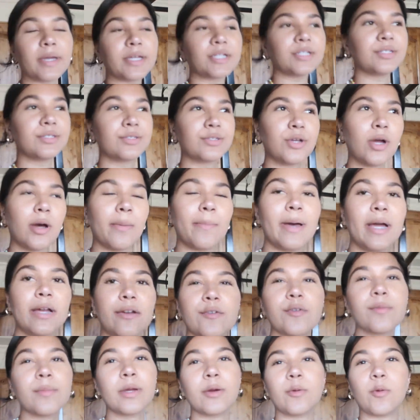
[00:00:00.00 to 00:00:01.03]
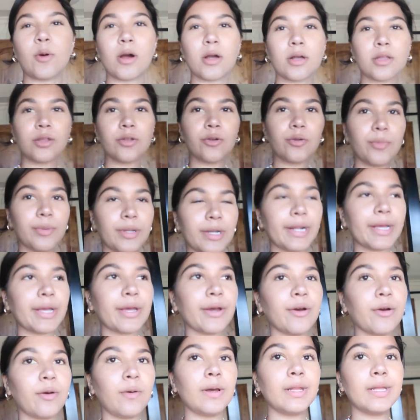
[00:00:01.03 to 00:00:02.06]
I got back from my walk a little bit
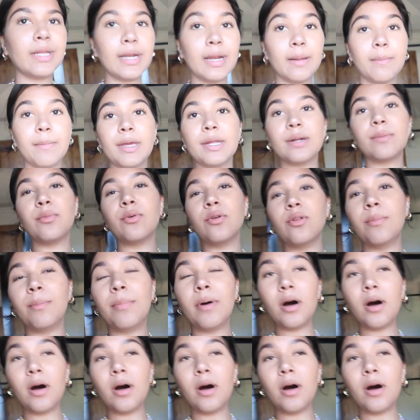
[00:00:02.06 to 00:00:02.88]
ago and then I made a bowl of